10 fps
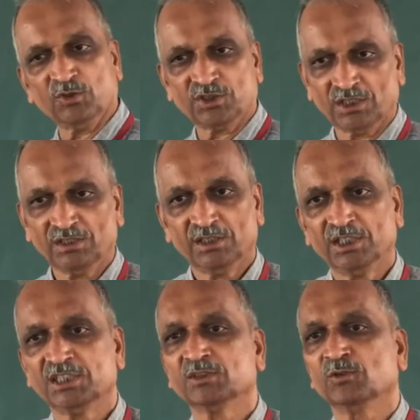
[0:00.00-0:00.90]
motion,
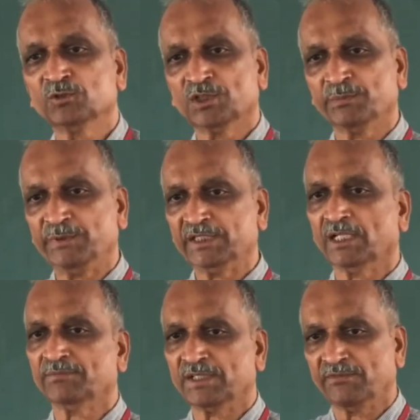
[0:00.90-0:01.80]
it is going to repeat
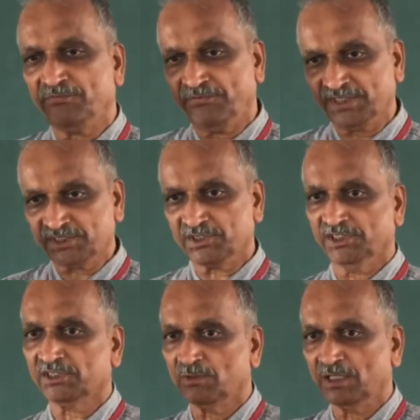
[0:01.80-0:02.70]
after a fixed
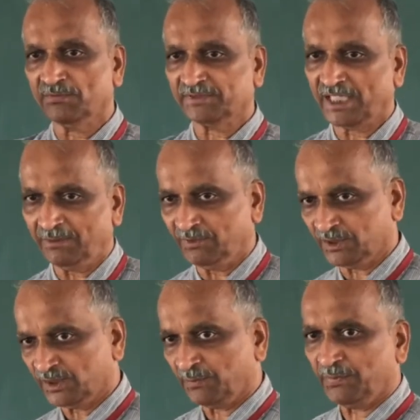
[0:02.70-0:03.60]
interval of time, it
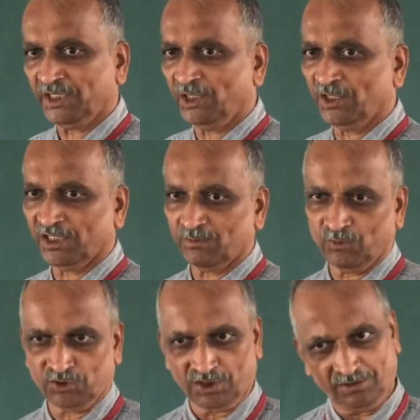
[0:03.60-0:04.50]
is a periodic
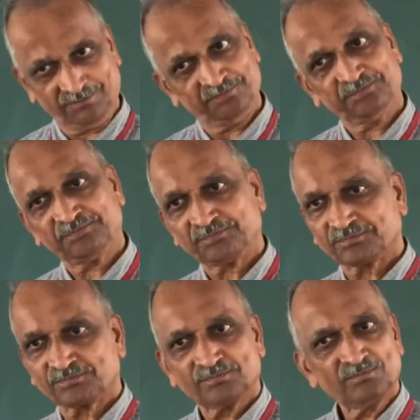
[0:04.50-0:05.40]
motion.
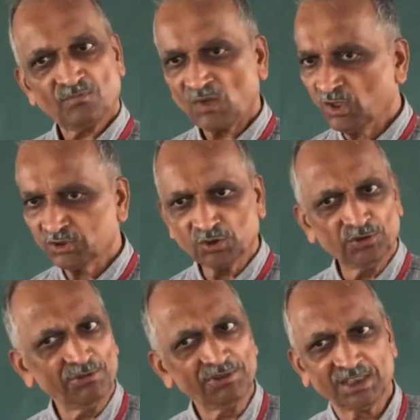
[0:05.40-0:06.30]
So
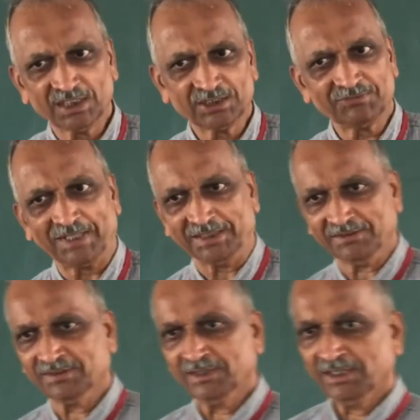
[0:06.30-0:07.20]
everything is fine.
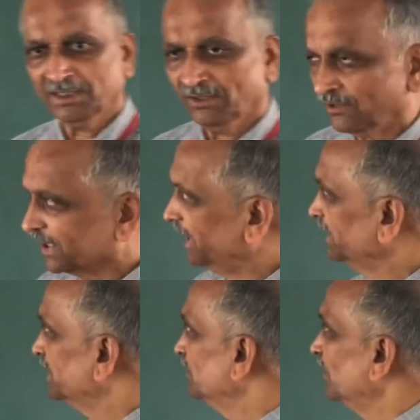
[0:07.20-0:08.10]

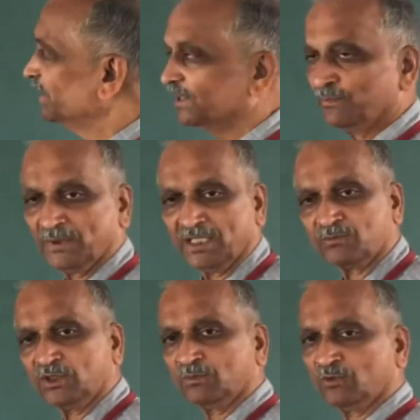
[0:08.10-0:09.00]
Okay, then what is simple
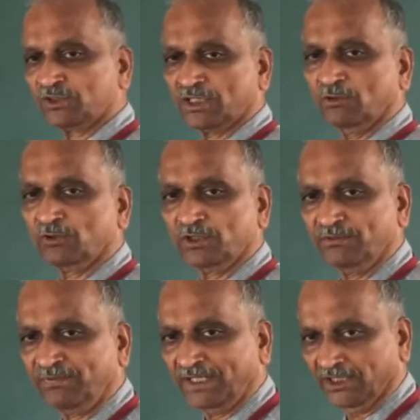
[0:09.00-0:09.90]
harmonic motion? How do you
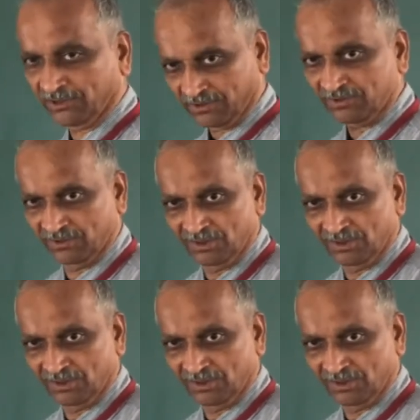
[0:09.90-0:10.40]
define it?